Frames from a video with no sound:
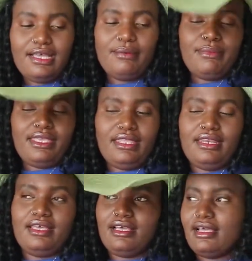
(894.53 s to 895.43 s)
I
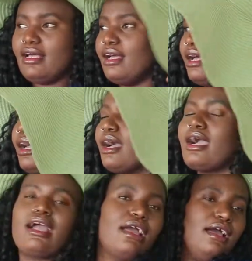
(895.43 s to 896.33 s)
mean,
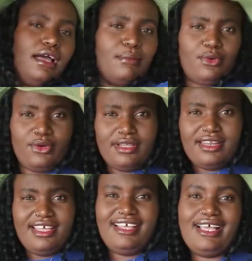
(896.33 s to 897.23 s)
come
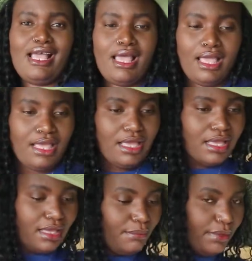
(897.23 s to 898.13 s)
on.
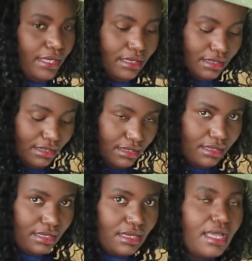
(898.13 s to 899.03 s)
I mean,
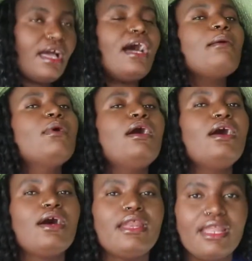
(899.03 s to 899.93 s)
come
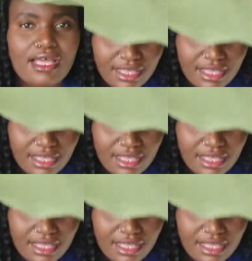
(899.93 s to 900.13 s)
on,